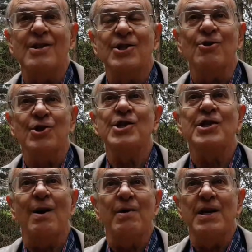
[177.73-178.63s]
it. So she
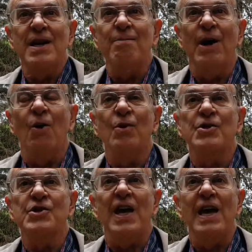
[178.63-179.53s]
sent me an email with
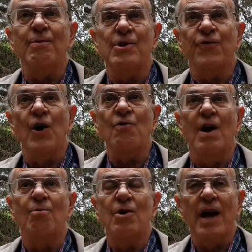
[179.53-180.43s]
his name and his phone
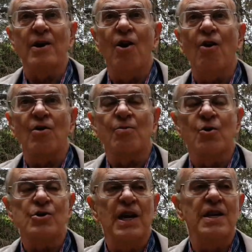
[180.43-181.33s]
number, and I called him. Of course, I